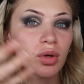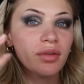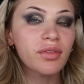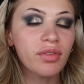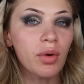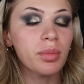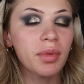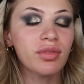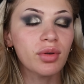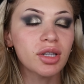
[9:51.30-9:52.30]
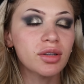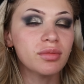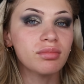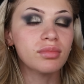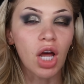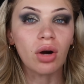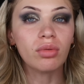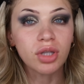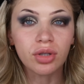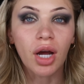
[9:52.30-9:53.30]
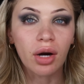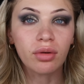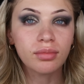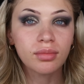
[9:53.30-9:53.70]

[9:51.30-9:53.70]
do you even fuck with me for real? No, you don't.